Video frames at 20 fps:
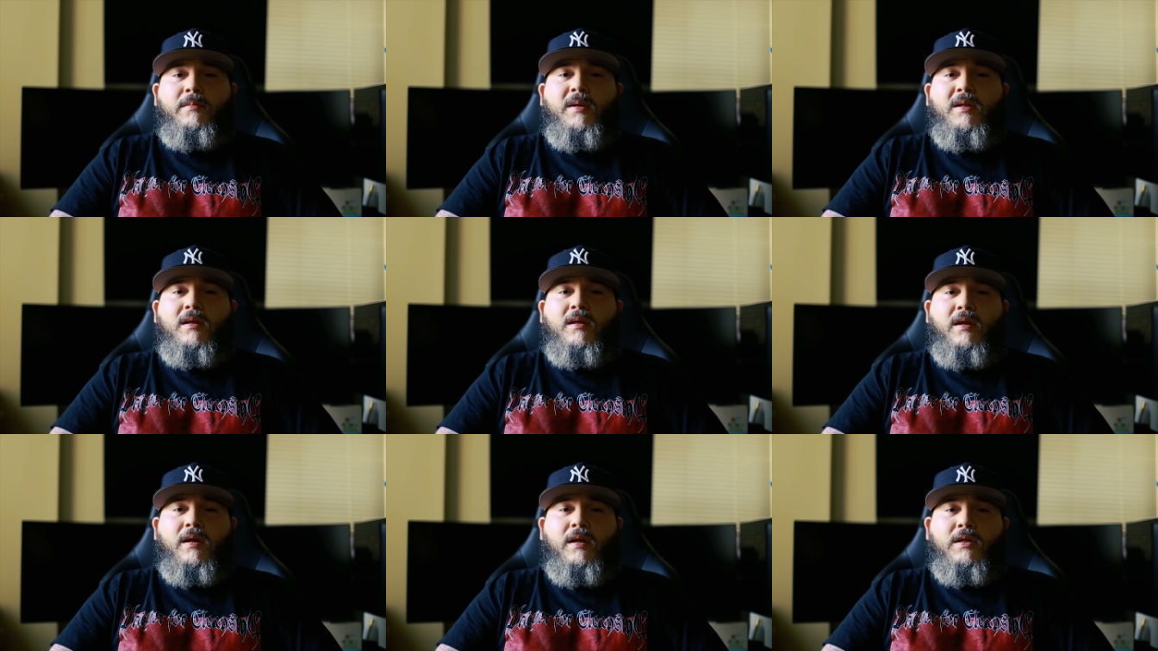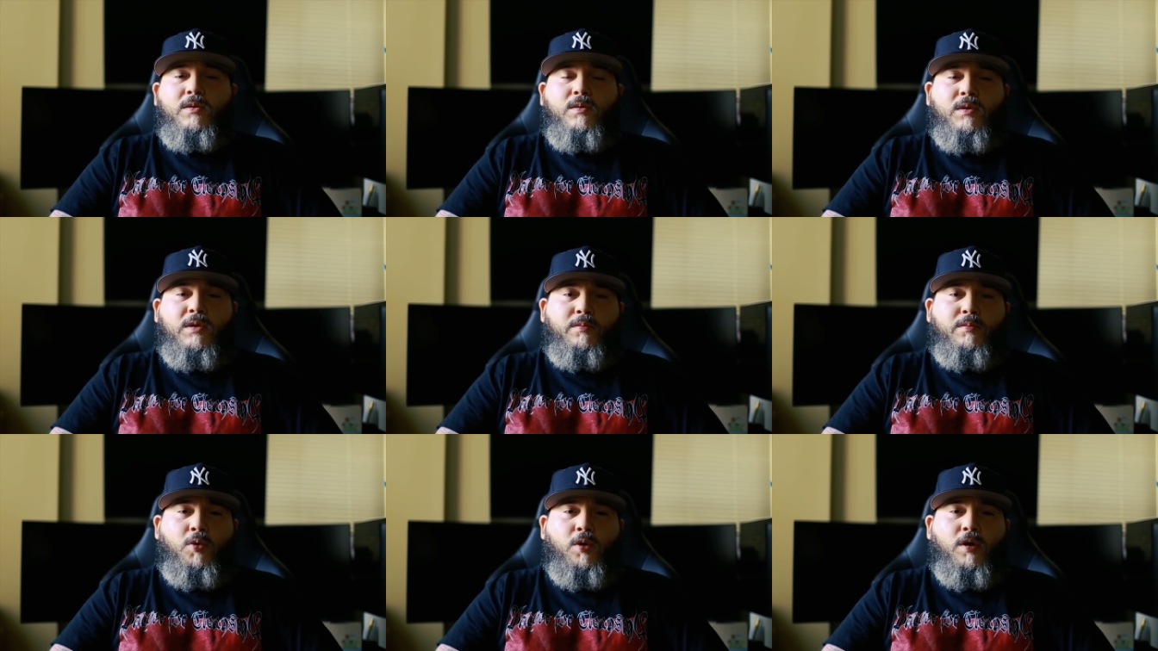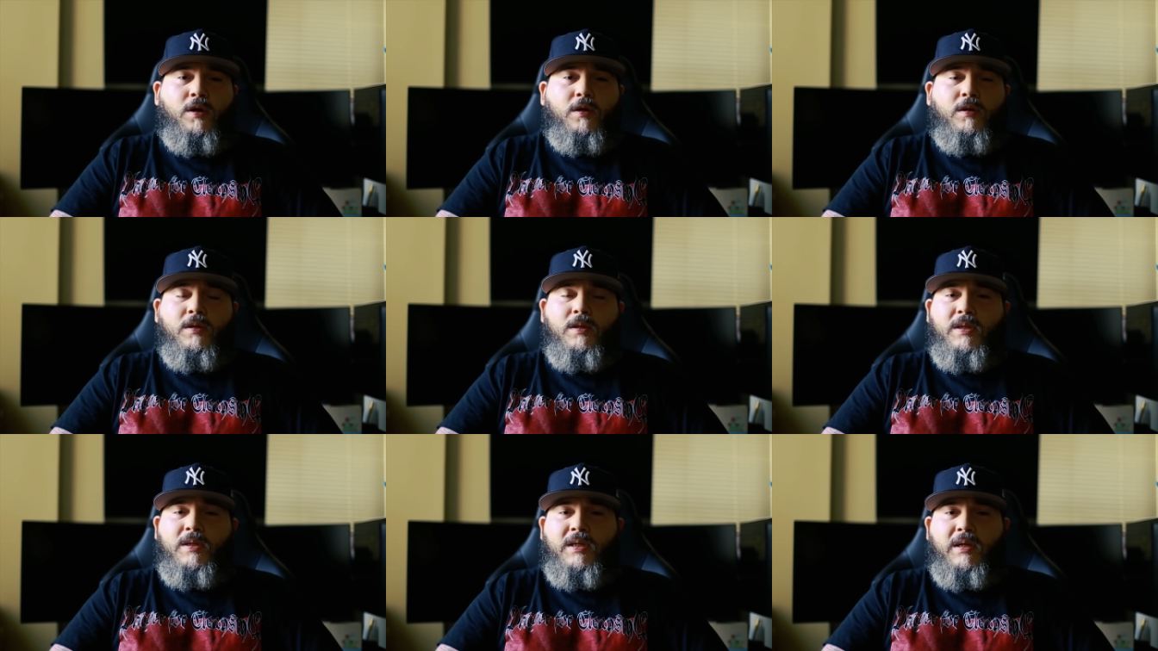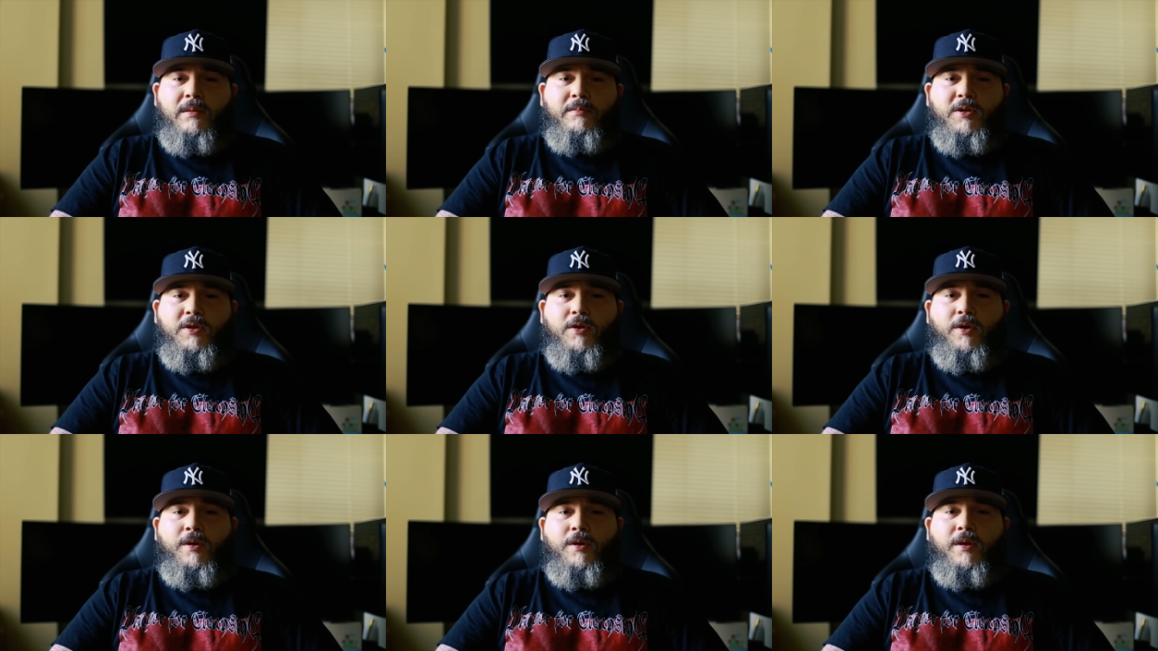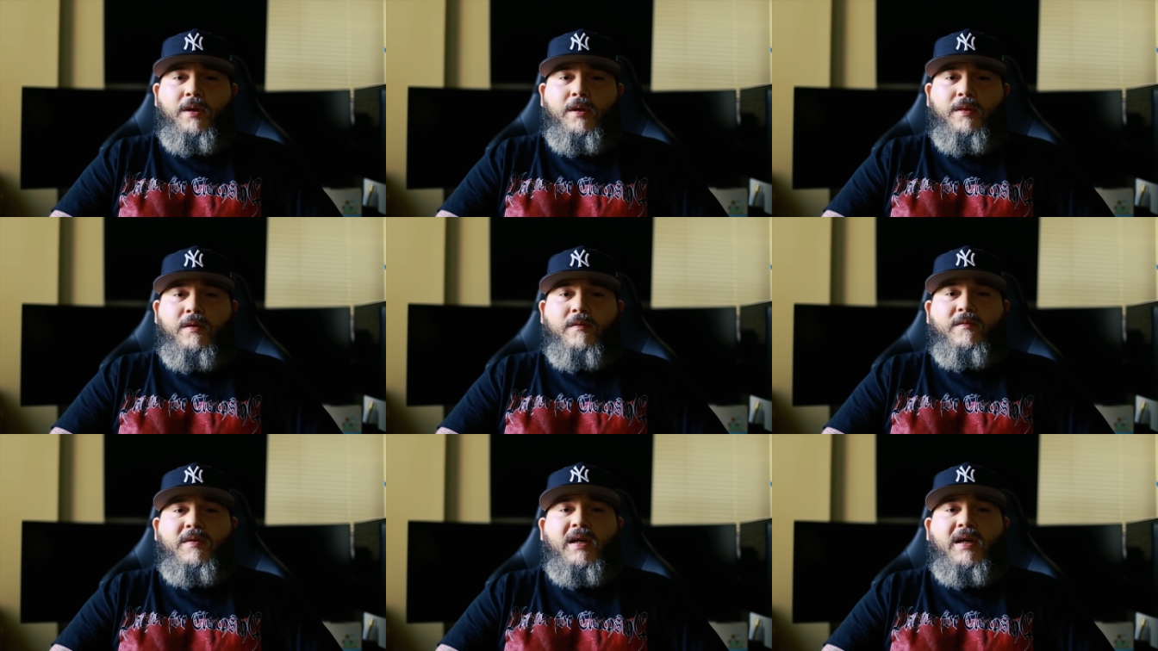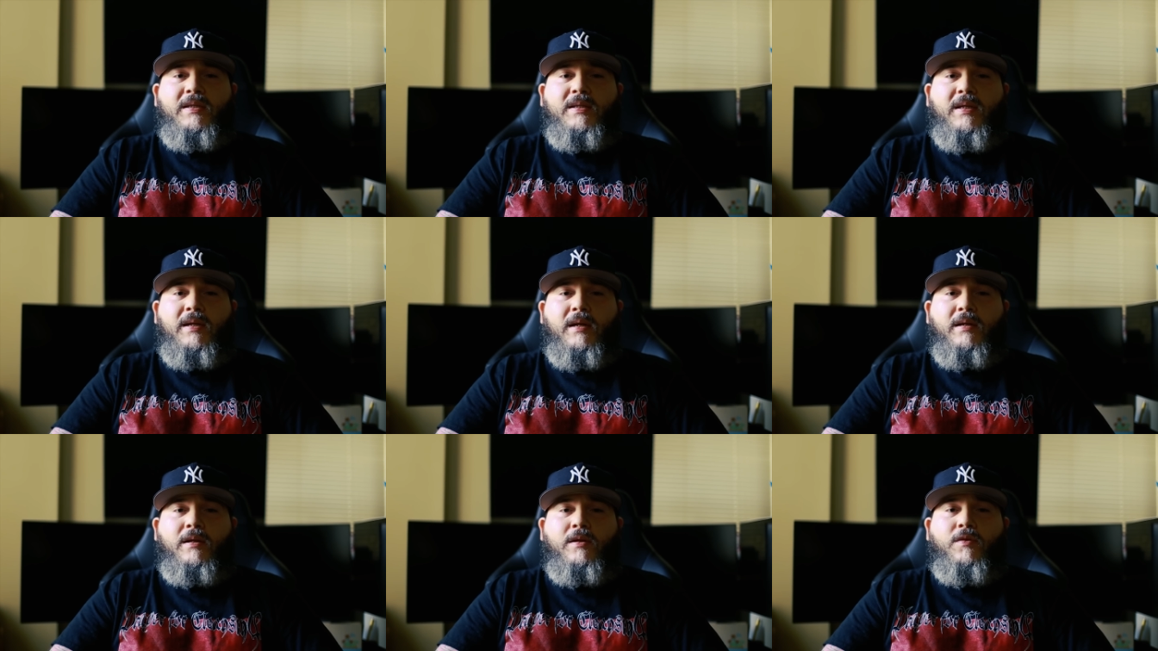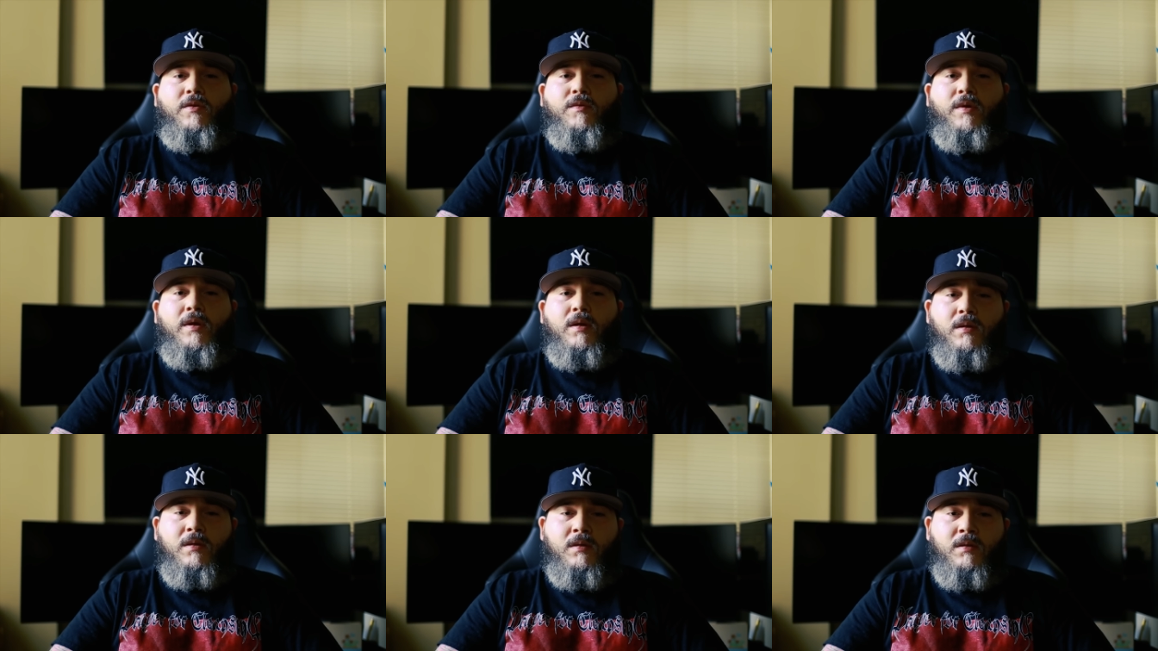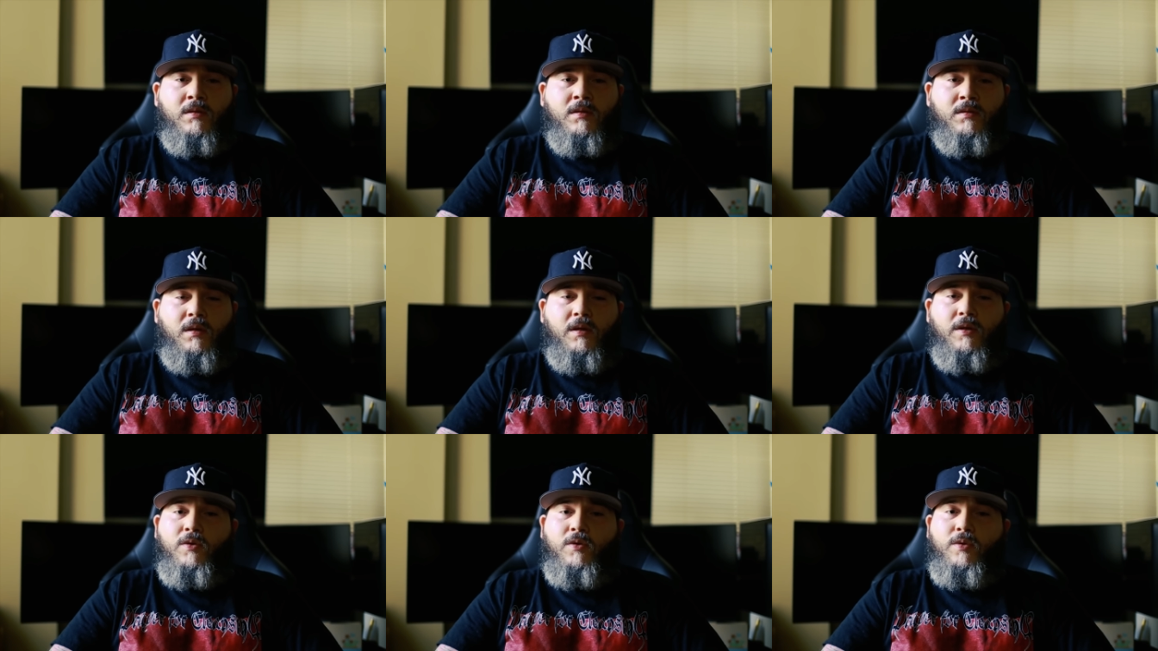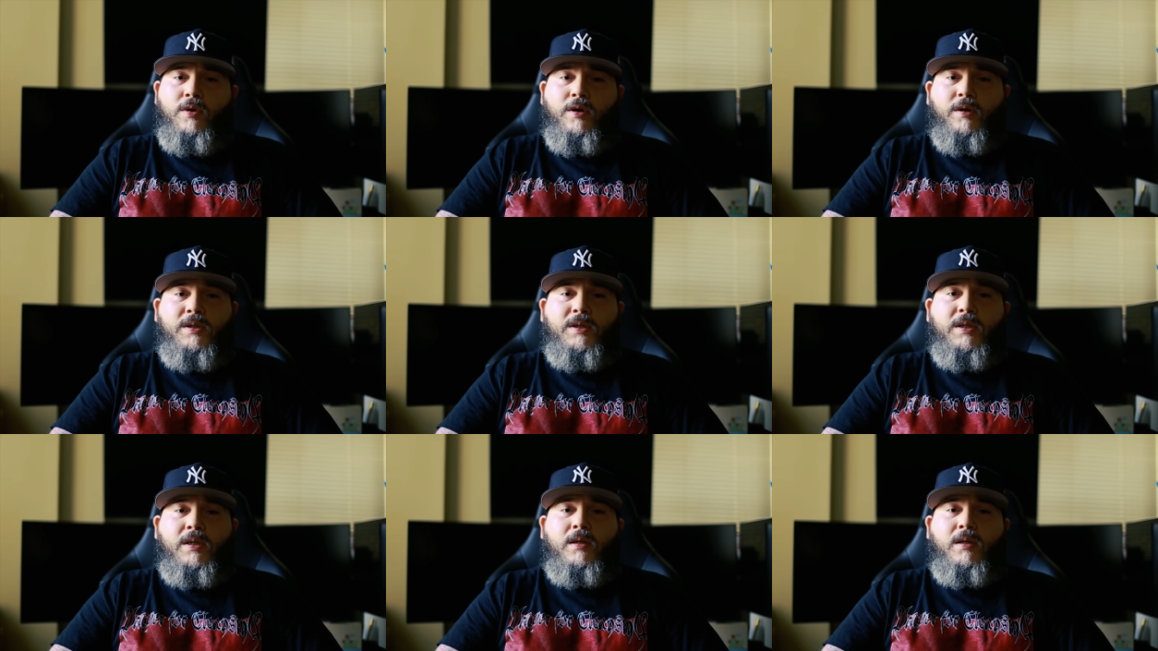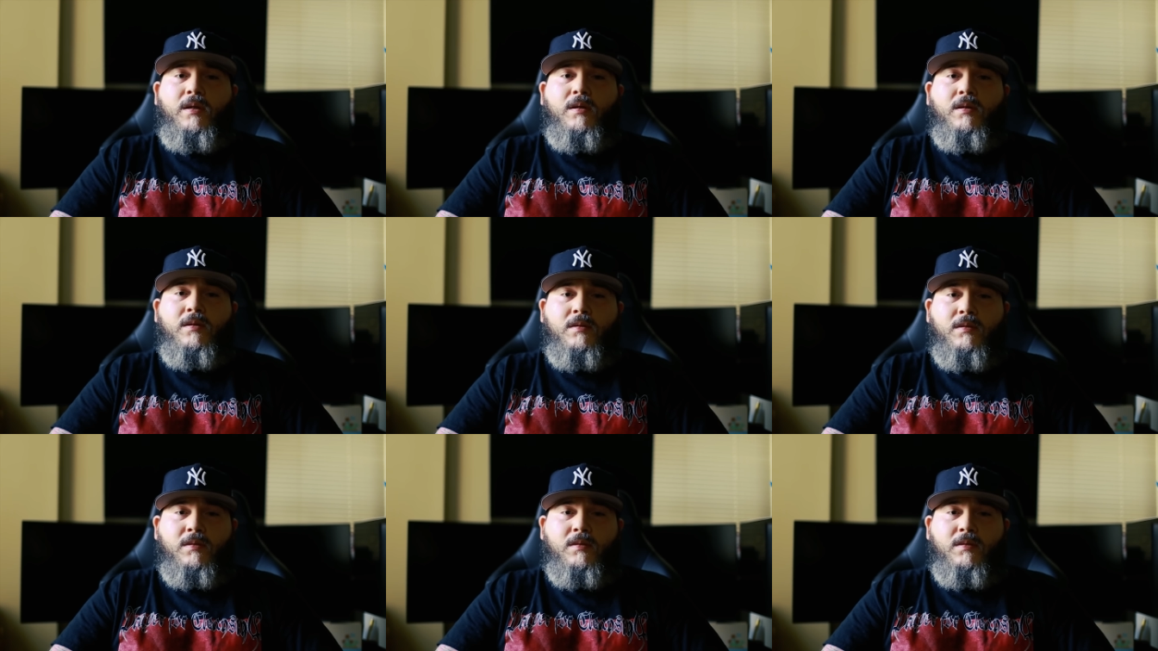Matias was born on December 30th of 1993 in New York City.